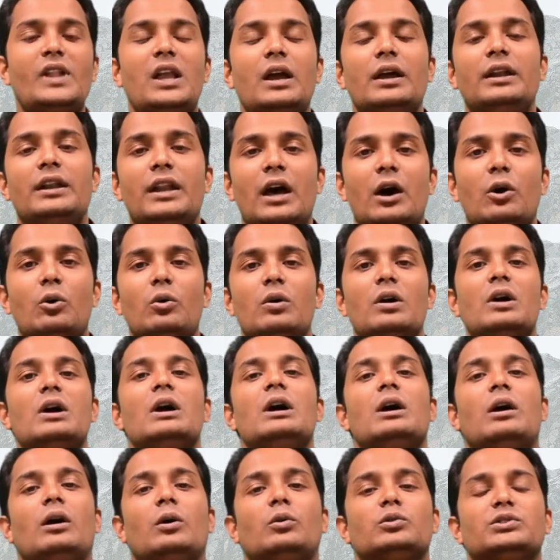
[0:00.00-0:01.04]
Now
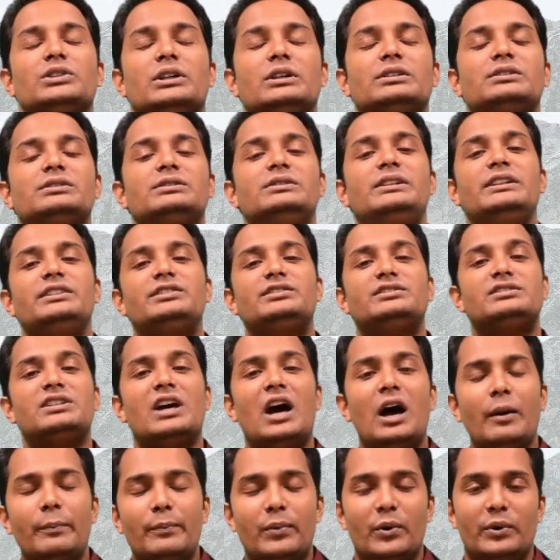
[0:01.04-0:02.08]
this
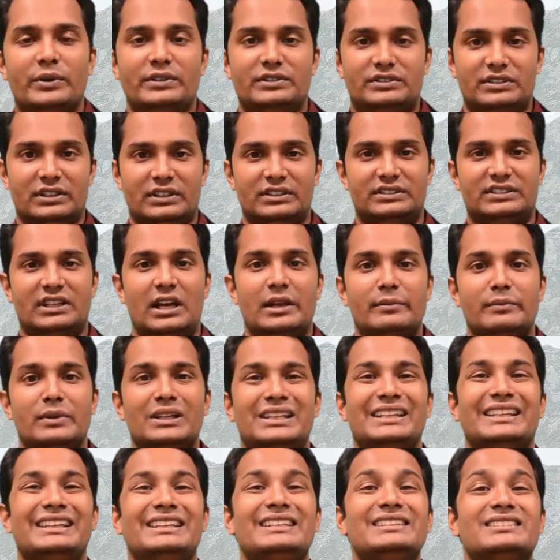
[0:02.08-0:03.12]
star points
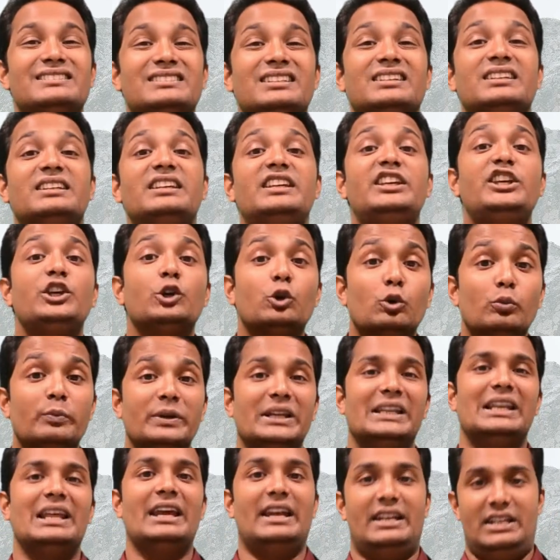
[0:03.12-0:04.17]
assignment is a
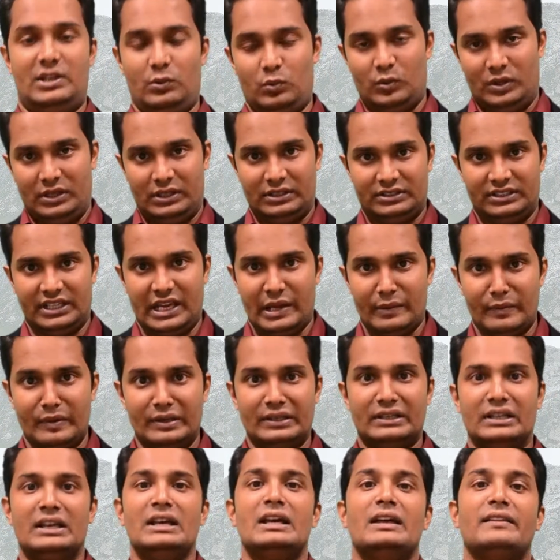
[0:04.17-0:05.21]
cumulative assignment.
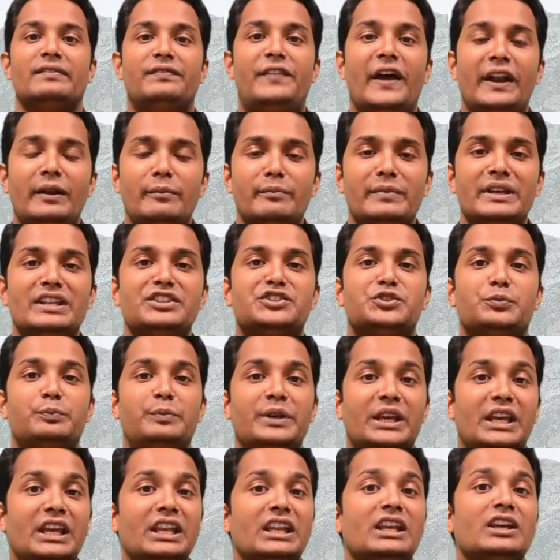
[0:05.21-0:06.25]
That means
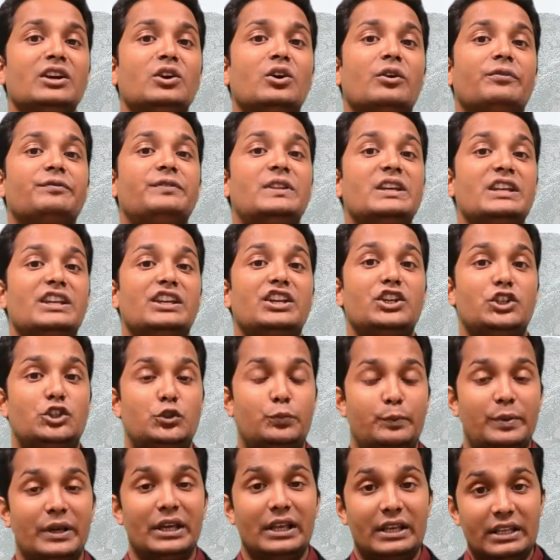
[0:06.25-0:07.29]
beginning of the
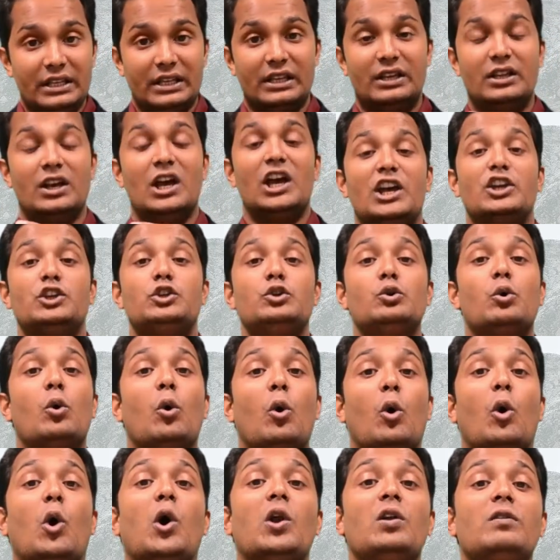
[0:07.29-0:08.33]
each period you
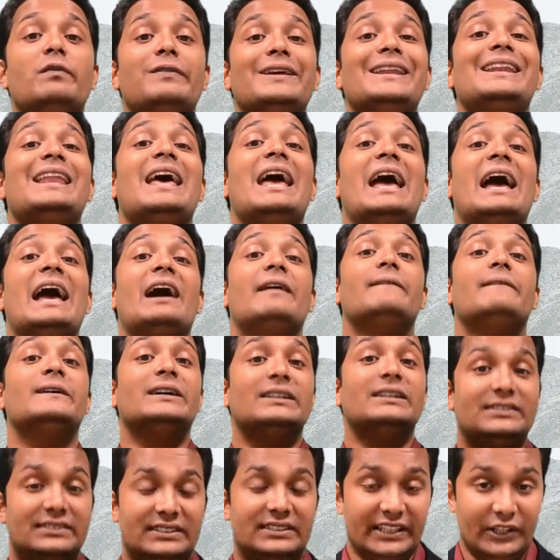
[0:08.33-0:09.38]
all will have
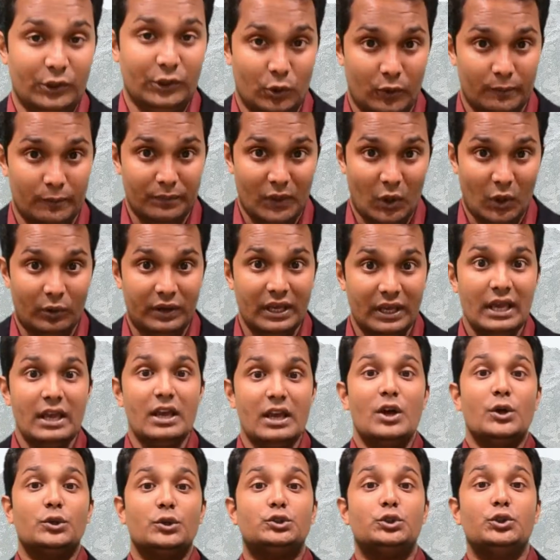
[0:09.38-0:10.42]
0. Okay,
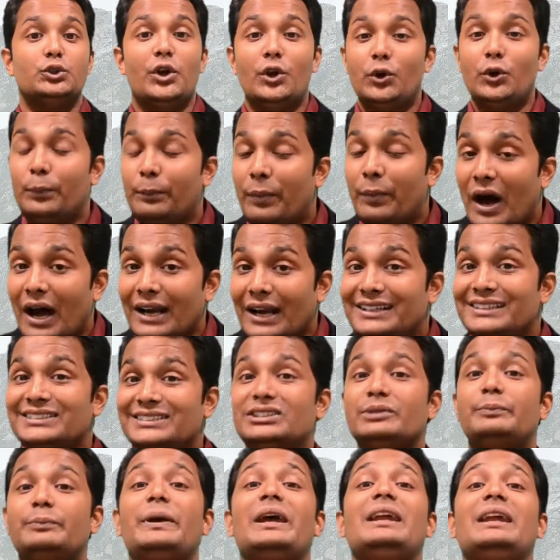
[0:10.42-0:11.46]
so you have to
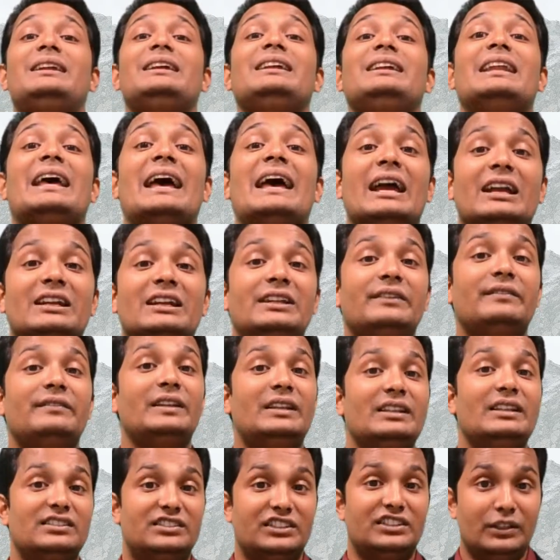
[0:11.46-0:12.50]
participate in
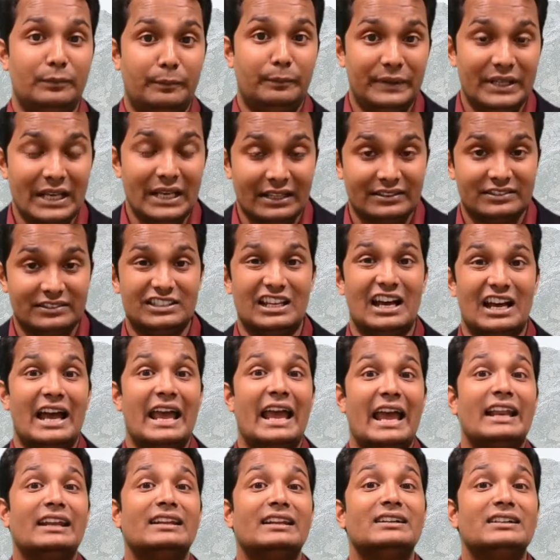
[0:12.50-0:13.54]
activities in Piazza
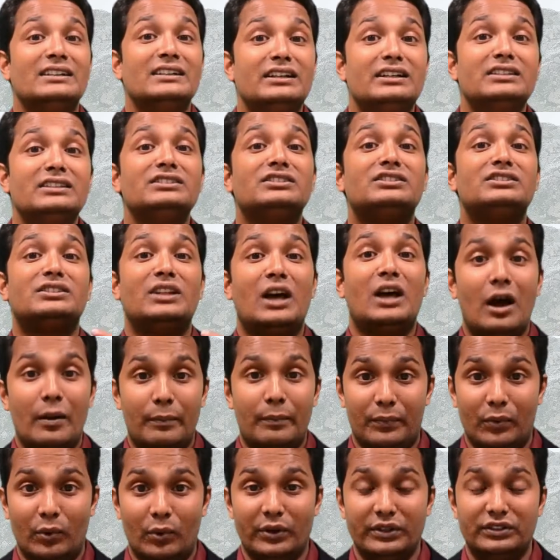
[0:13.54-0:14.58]
and earn star
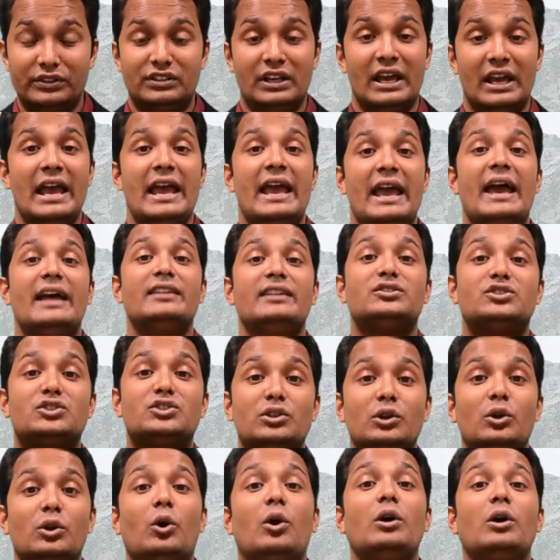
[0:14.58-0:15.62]
points, and
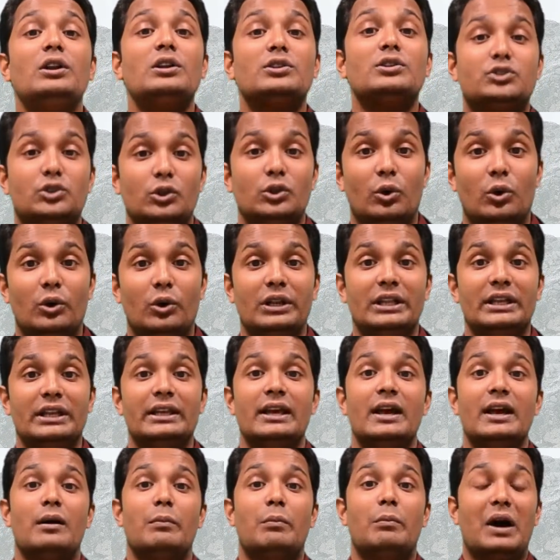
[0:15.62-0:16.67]
slowly
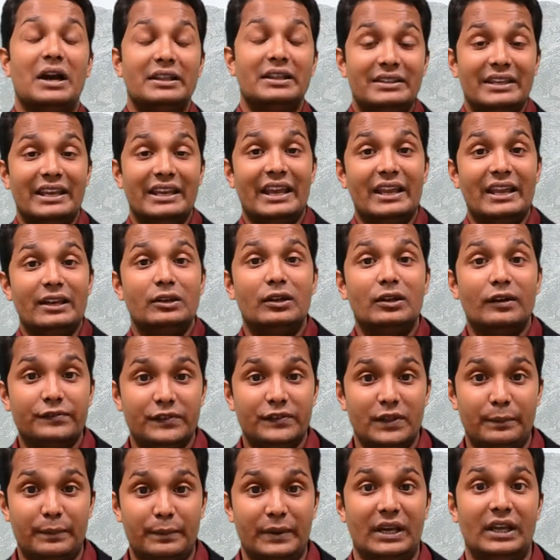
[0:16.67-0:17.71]
by the end of
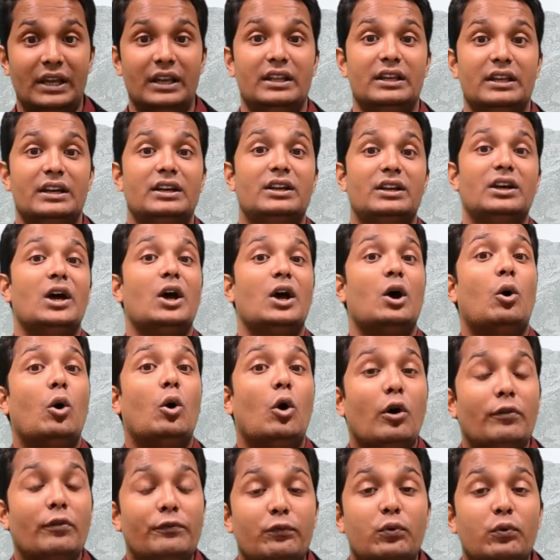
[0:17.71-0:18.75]
the period
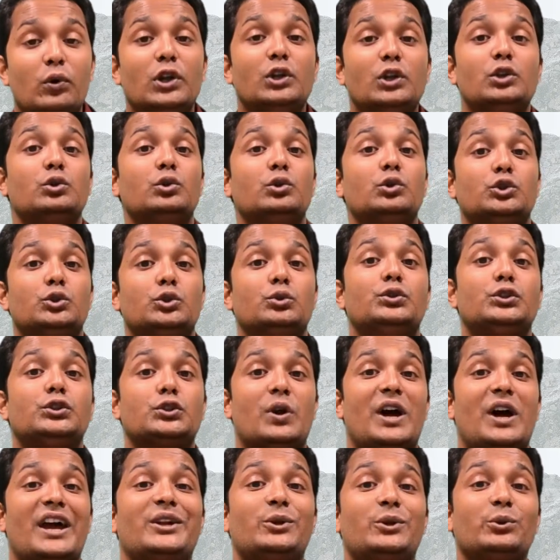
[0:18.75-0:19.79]
hopefully you should
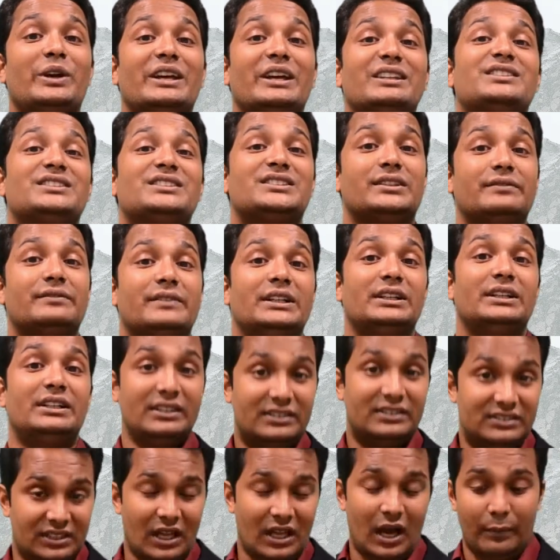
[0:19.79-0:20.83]
try to get 70
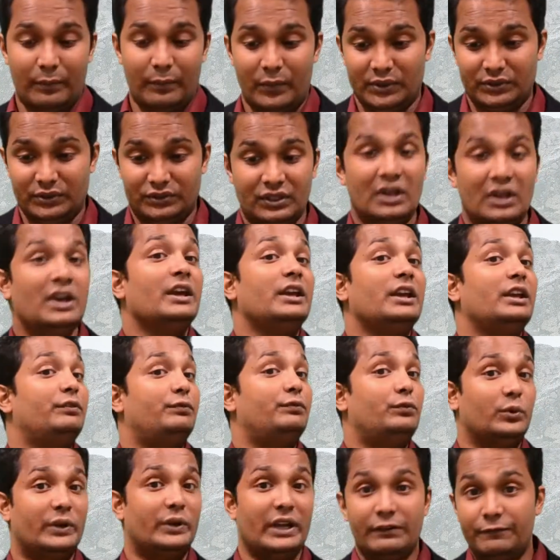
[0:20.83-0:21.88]
star points. If
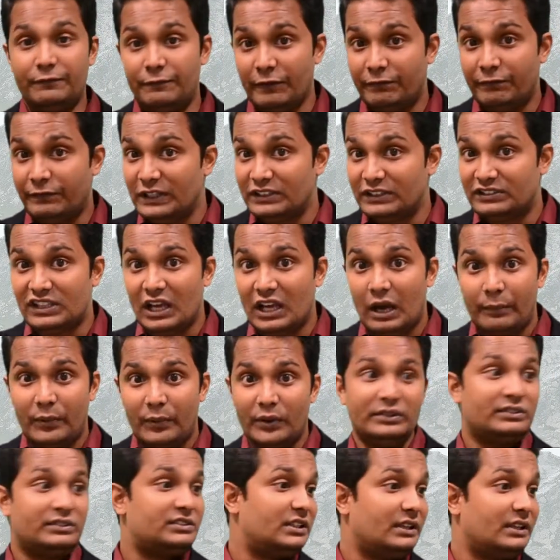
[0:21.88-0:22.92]
you get 50 star
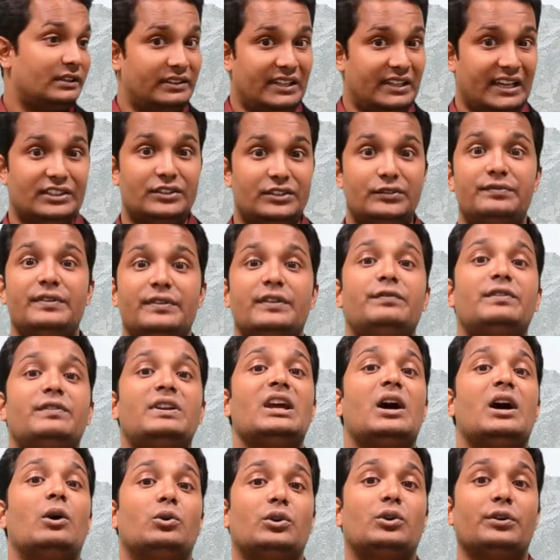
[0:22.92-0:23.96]
points, that's
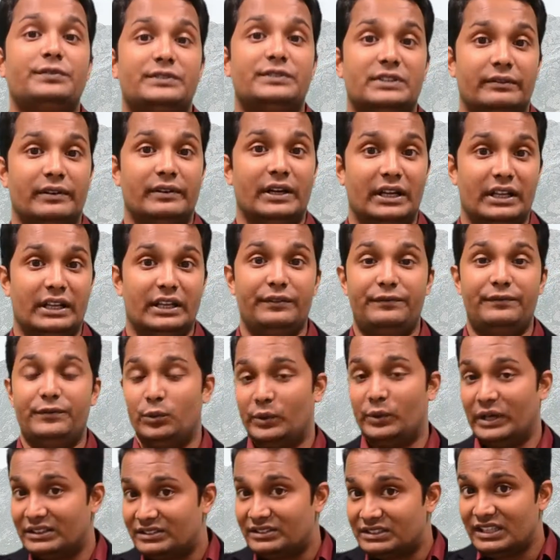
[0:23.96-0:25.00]
50 out of 70. If you
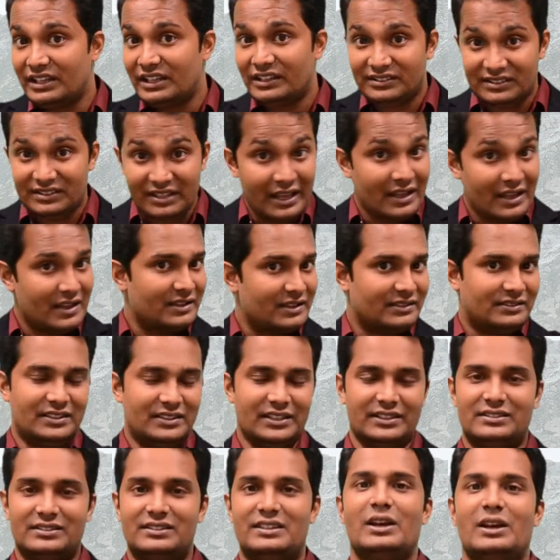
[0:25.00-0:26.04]
get 60,
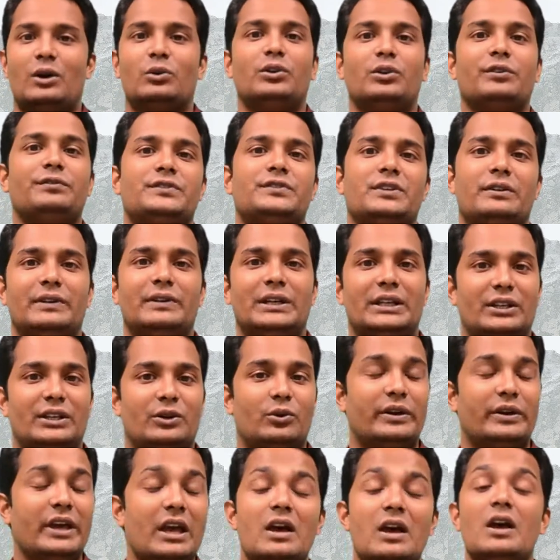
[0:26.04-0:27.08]
60 out of 70.
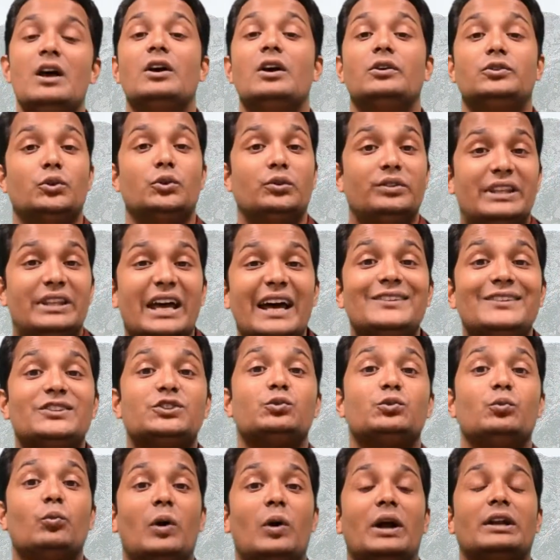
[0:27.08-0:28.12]
Okay, so
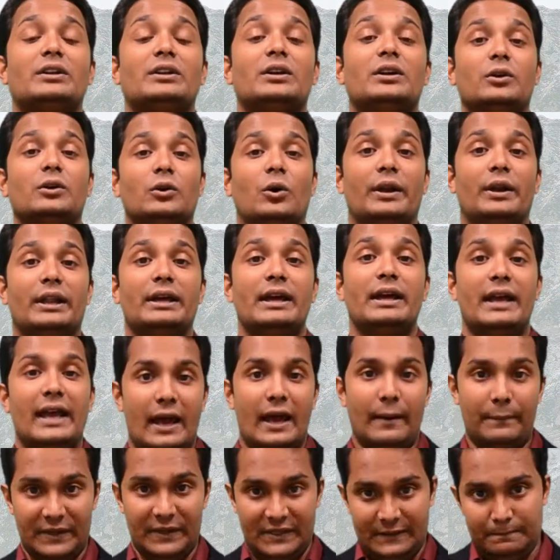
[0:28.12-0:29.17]
that's what gonna
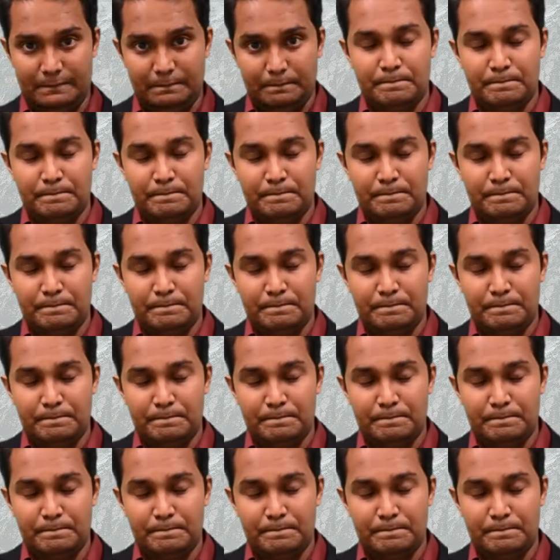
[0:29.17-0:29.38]
happen.